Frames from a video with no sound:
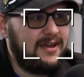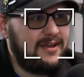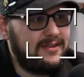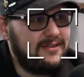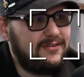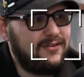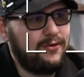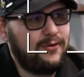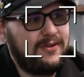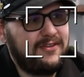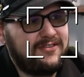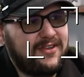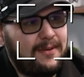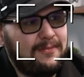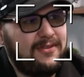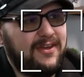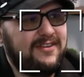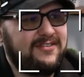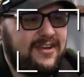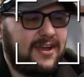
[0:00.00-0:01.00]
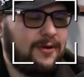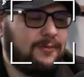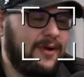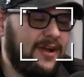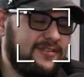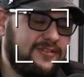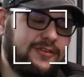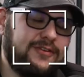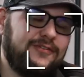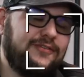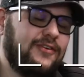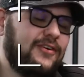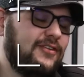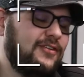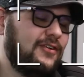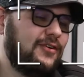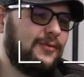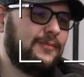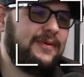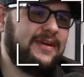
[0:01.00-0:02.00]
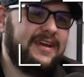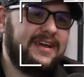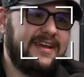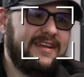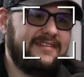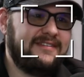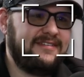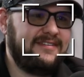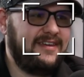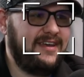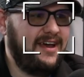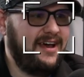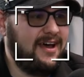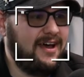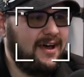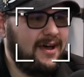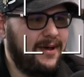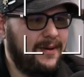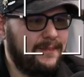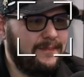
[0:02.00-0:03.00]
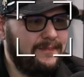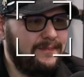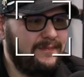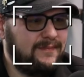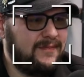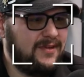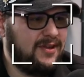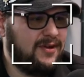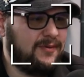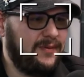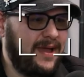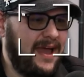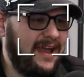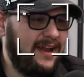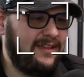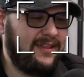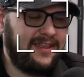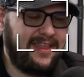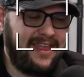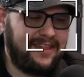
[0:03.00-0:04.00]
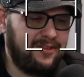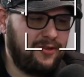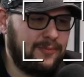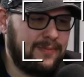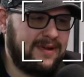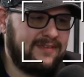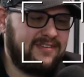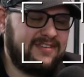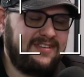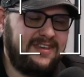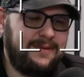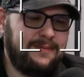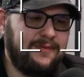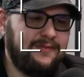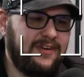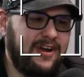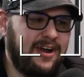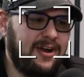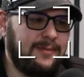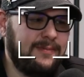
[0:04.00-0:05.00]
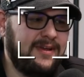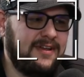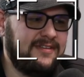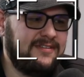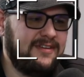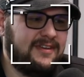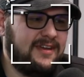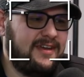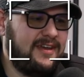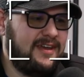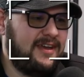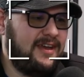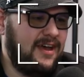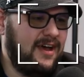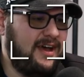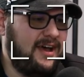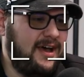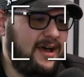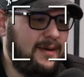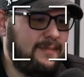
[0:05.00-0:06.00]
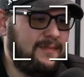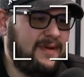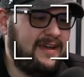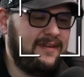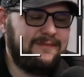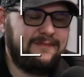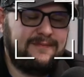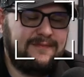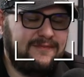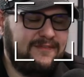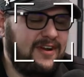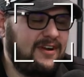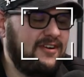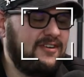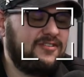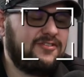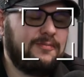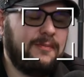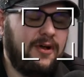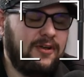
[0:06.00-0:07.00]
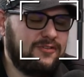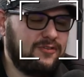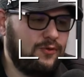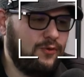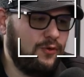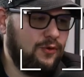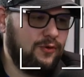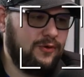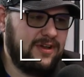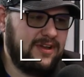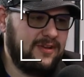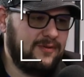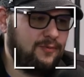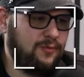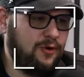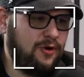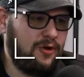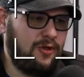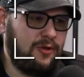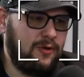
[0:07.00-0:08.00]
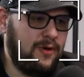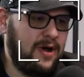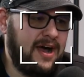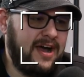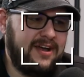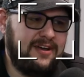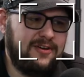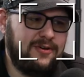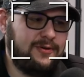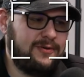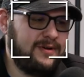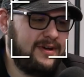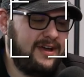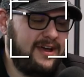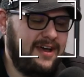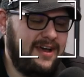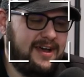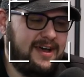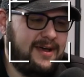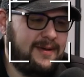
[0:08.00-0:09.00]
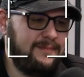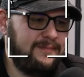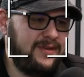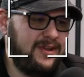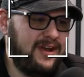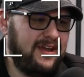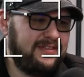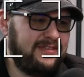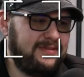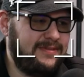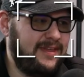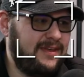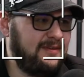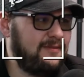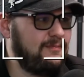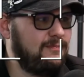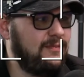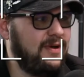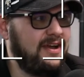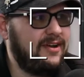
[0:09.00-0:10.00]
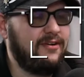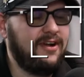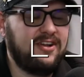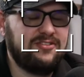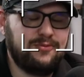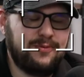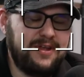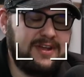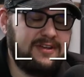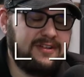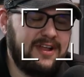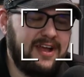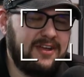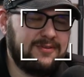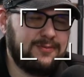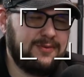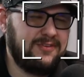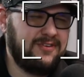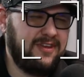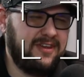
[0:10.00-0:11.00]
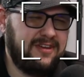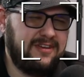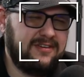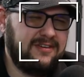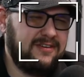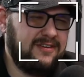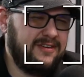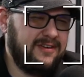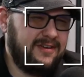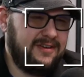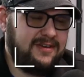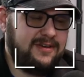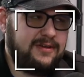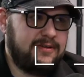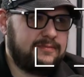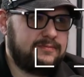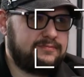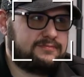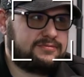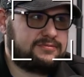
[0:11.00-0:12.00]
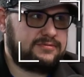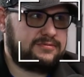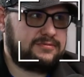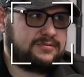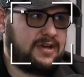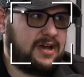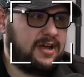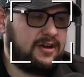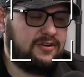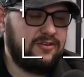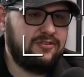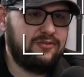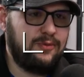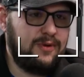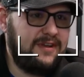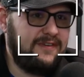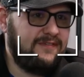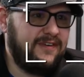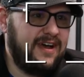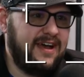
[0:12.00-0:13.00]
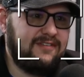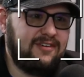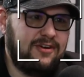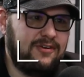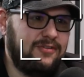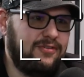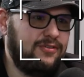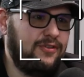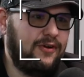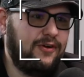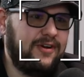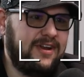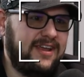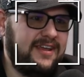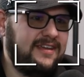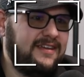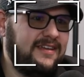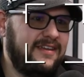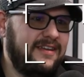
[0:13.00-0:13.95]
doing some things. I wrestled for a little bit, had a little bit of a team environment at a very small school in rural Ohio. I think my graduating class was like 125, 130.